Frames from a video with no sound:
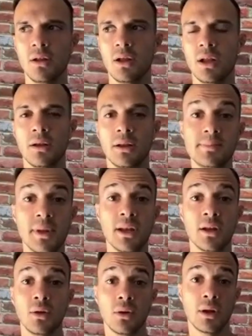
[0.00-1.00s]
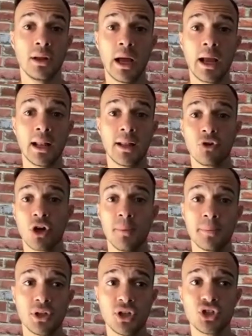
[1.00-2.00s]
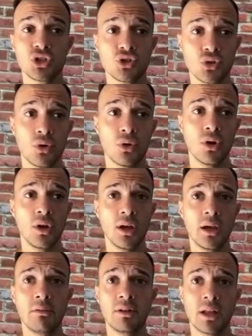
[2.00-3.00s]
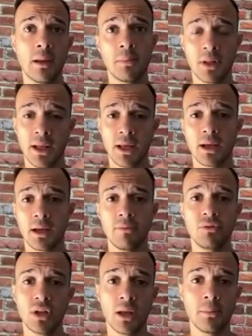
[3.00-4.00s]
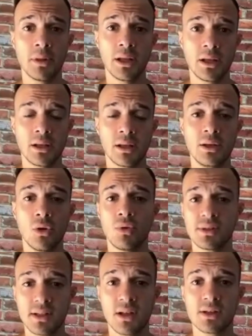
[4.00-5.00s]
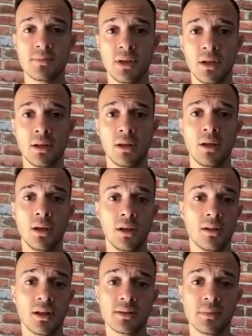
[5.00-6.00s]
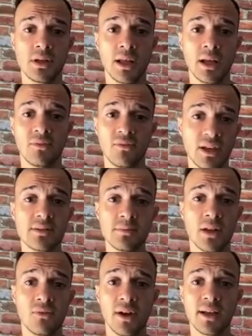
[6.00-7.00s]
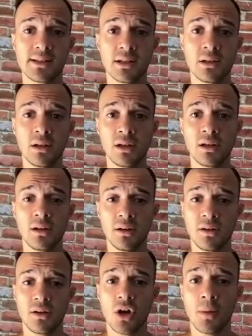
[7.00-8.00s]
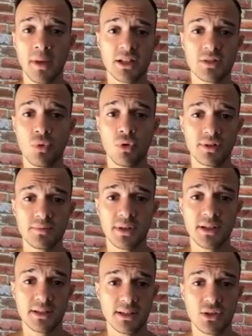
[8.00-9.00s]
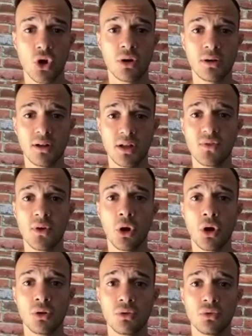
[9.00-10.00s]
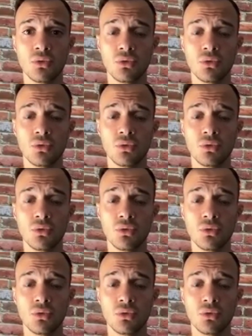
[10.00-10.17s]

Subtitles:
and he's been in high level competition. So every time like he always tells me like gives me advice in the combat sports because it's hard. It's very hard